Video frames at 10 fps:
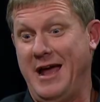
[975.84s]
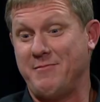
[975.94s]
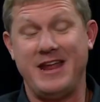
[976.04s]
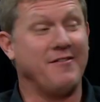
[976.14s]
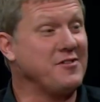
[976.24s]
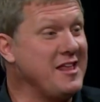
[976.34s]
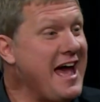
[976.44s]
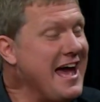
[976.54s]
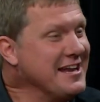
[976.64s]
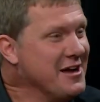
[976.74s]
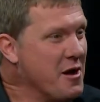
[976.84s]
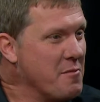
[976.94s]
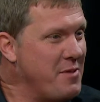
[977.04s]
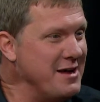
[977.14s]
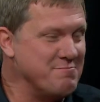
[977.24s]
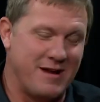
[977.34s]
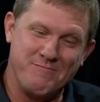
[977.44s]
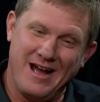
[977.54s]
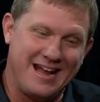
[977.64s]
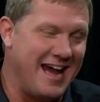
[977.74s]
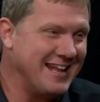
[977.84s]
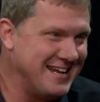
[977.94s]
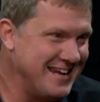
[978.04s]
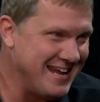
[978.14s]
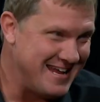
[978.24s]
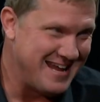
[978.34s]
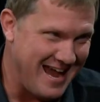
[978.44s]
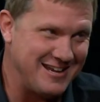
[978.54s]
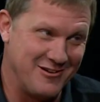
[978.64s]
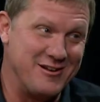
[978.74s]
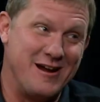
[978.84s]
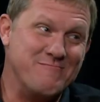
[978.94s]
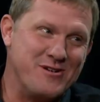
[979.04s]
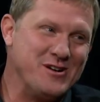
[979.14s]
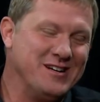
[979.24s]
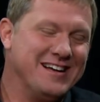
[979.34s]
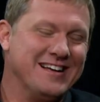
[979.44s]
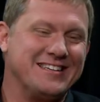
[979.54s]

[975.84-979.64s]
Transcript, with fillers: happened after that, but, but by golly, he got her number.